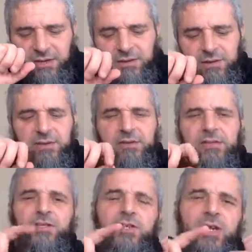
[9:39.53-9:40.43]
uh,
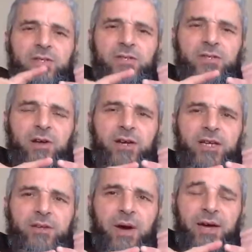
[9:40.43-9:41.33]
such as
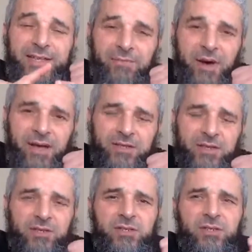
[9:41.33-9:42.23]
talking about riba,
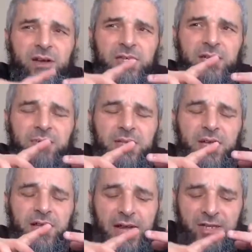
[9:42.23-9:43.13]
such as talking about
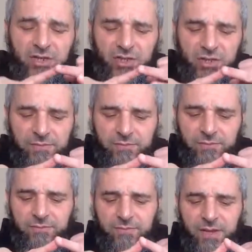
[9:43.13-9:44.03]
al-hajj,
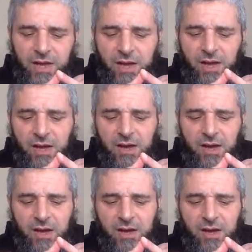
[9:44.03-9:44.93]

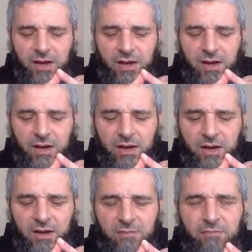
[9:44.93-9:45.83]

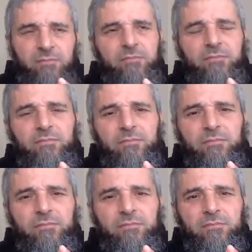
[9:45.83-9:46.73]
uh,
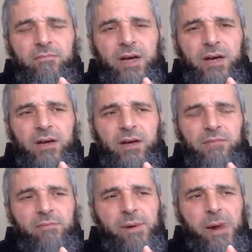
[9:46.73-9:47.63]

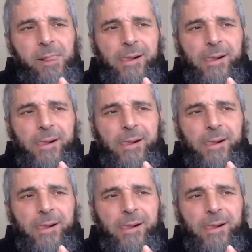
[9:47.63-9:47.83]
um,